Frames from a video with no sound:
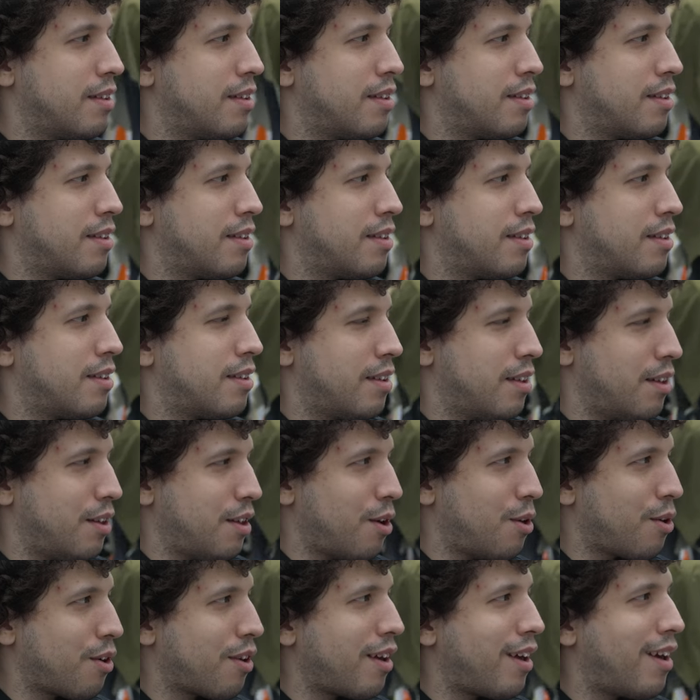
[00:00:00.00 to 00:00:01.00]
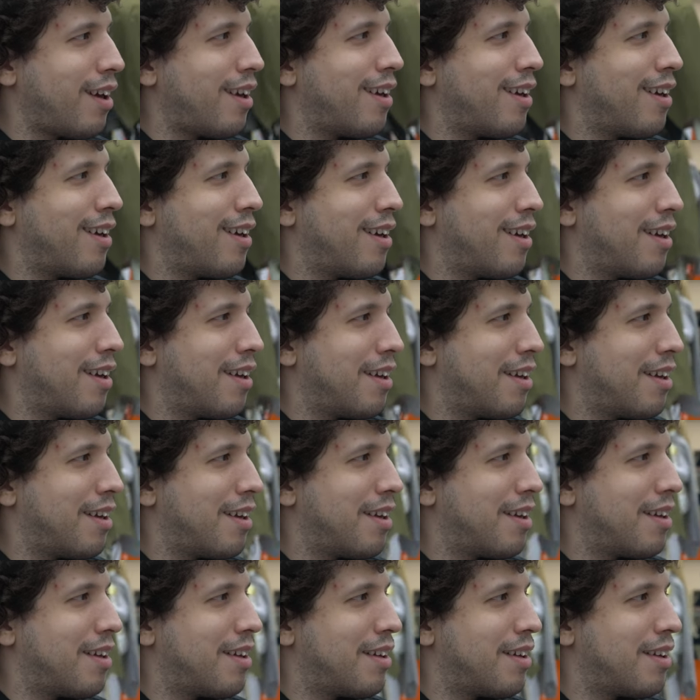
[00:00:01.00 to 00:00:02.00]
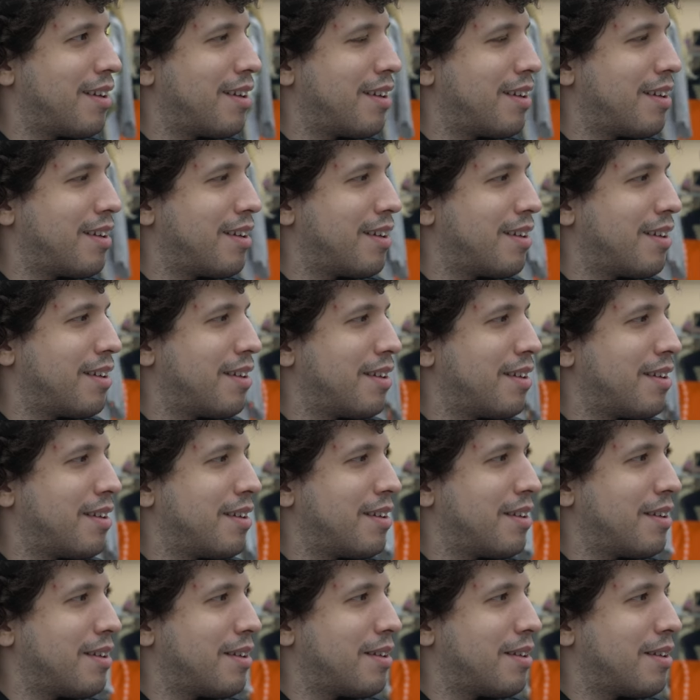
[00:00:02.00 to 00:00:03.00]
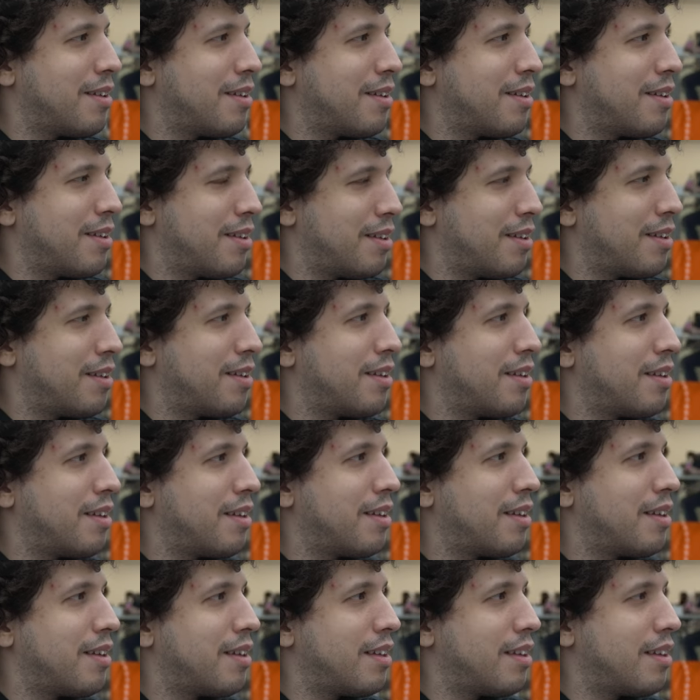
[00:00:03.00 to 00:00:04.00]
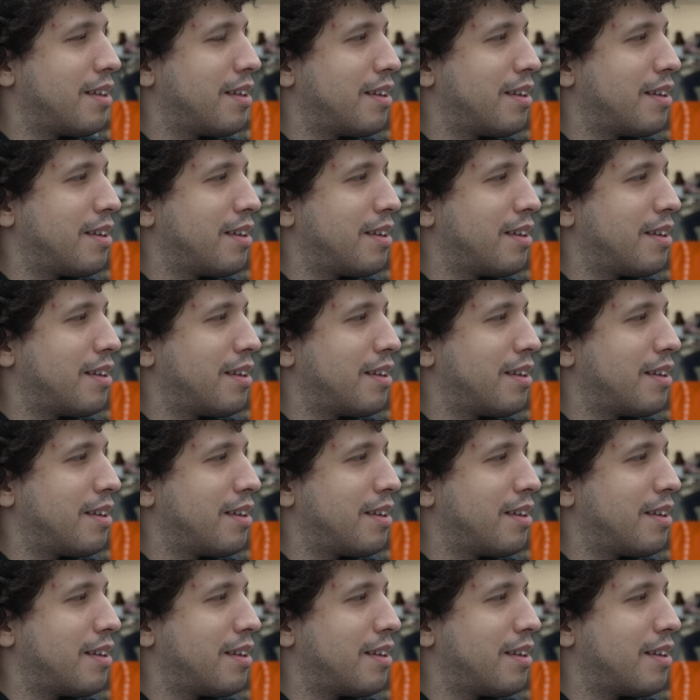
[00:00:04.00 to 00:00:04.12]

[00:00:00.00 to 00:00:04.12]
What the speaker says: [no speech]